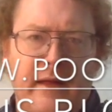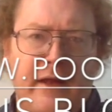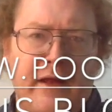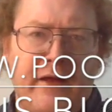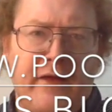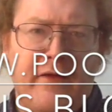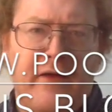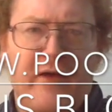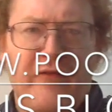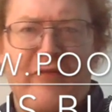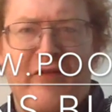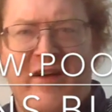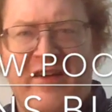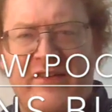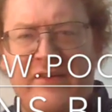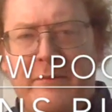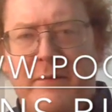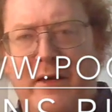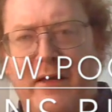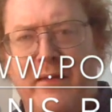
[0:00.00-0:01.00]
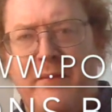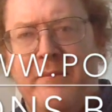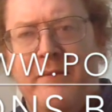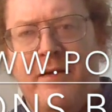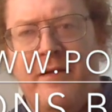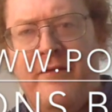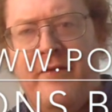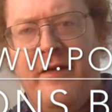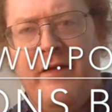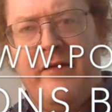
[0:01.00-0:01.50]
I found some other
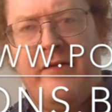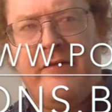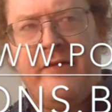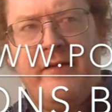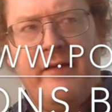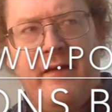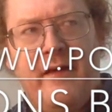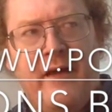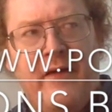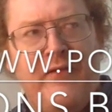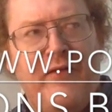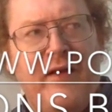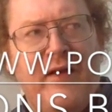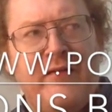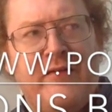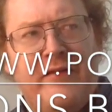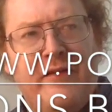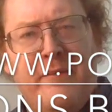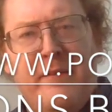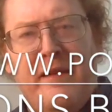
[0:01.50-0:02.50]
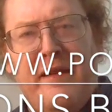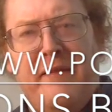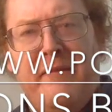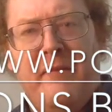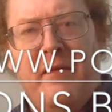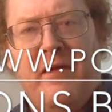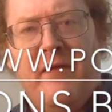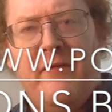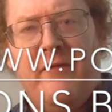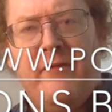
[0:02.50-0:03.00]
movies. I found so many
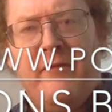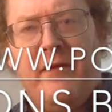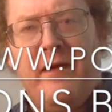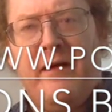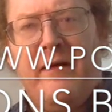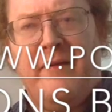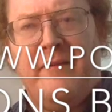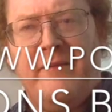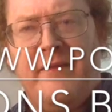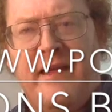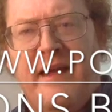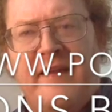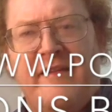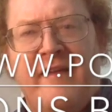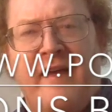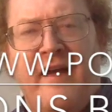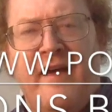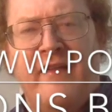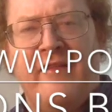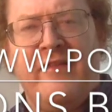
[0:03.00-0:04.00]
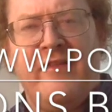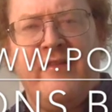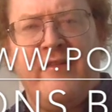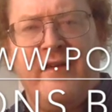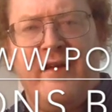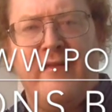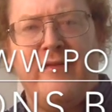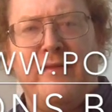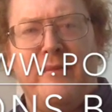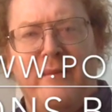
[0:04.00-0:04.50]
movies. Well, not tons and
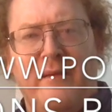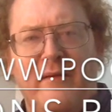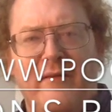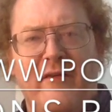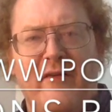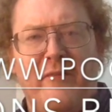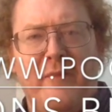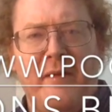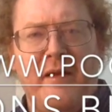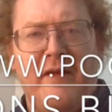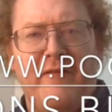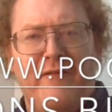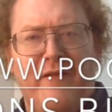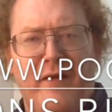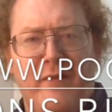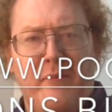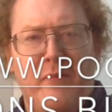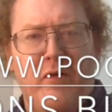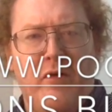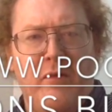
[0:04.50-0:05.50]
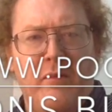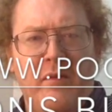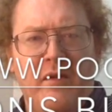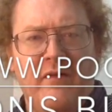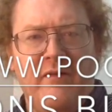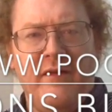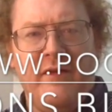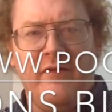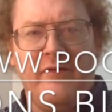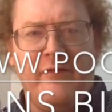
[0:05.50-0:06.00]
tons of movies, but I found more
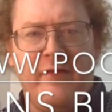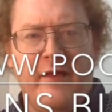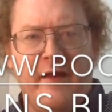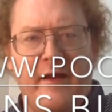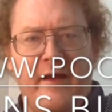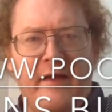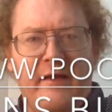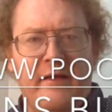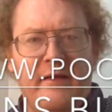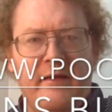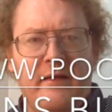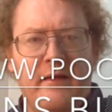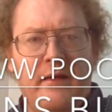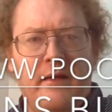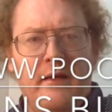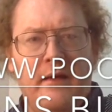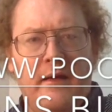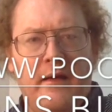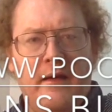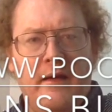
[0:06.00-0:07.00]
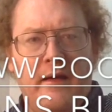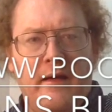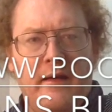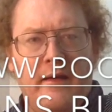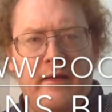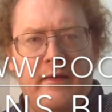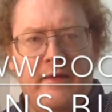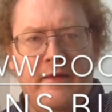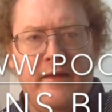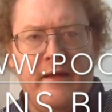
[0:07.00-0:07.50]
movies than I
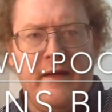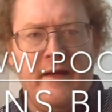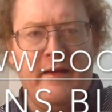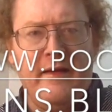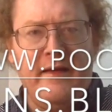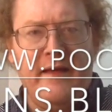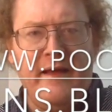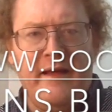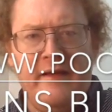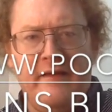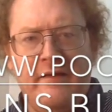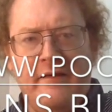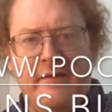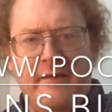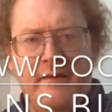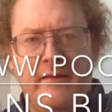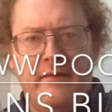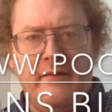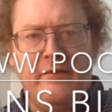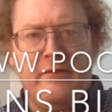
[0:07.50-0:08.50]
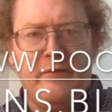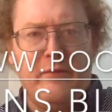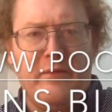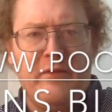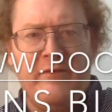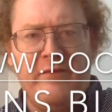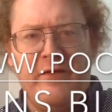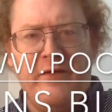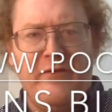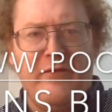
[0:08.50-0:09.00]
need to
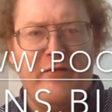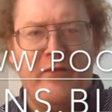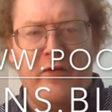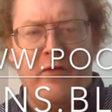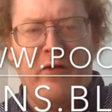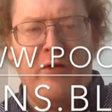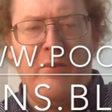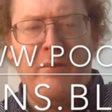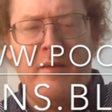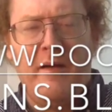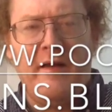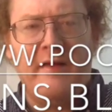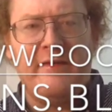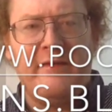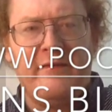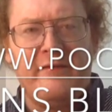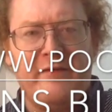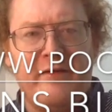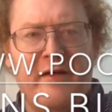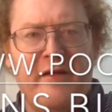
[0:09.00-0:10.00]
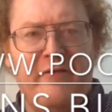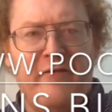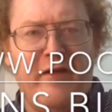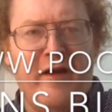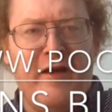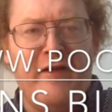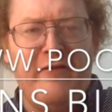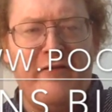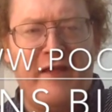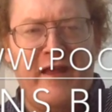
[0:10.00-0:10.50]
review for the whole month. So
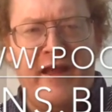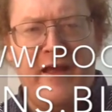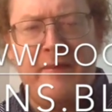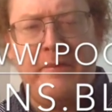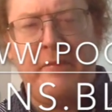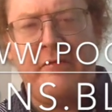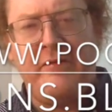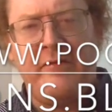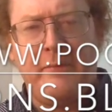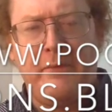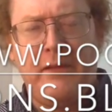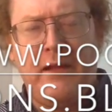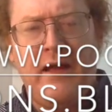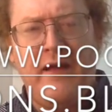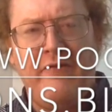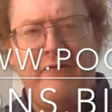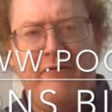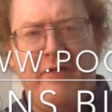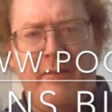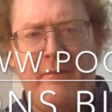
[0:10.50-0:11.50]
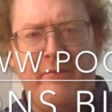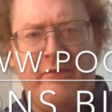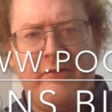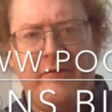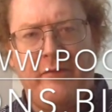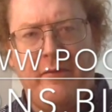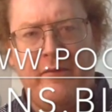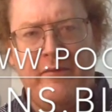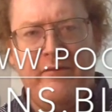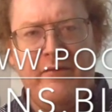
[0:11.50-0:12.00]
I have an ample supply of films
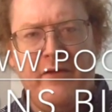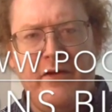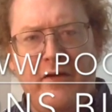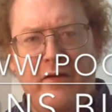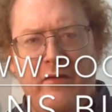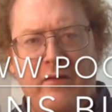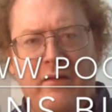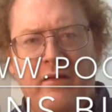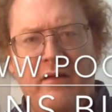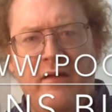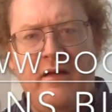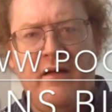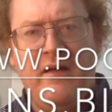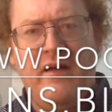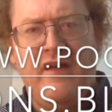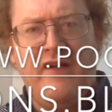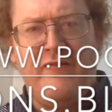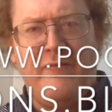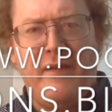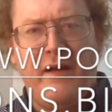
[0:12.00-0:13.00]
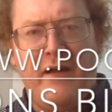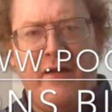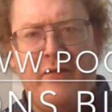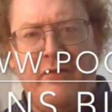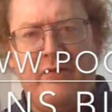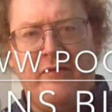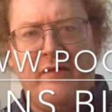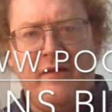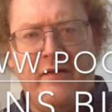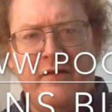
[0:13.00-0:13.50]
to review of my
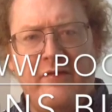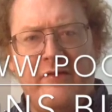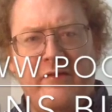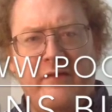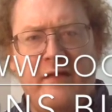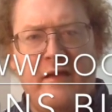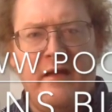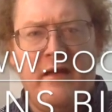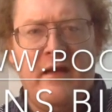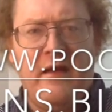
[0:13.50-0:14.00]
own disc.